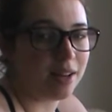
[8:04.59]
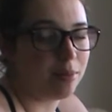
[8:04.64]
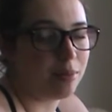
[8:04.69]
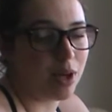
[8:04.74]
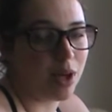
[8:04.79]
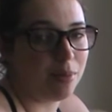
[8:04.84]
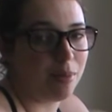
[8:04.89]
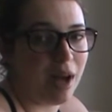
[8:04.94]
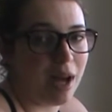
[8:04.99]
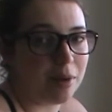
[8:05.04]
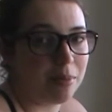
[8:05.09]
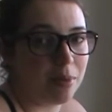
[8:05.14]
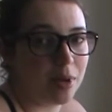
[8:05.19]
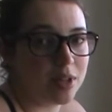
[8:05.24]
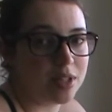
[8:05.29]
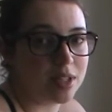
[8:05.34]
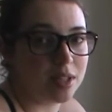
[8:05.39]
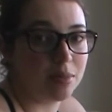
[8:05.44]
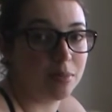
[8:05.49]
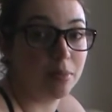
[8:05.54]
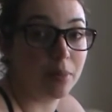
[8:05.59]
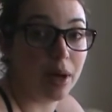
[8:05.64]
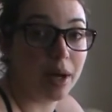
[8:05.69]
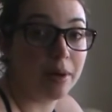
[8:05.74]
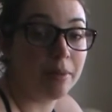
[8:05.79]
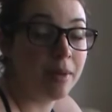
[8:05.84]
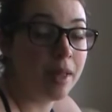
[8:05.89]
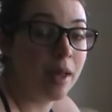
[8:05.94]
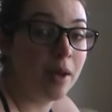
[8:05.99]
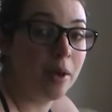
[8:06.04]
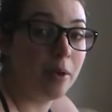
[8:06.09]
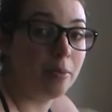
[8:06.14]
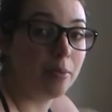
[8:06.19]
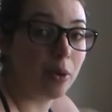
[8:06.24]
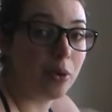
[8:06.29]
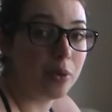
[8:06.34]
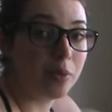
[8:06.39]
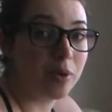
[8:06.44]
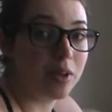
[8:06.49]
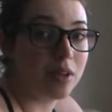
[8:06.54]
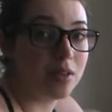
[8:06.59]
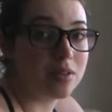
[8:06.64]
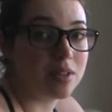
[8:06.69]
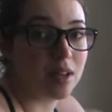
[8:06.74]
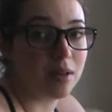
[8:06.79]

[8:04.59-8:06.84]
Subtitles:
I'm not a Mac person, but both Windows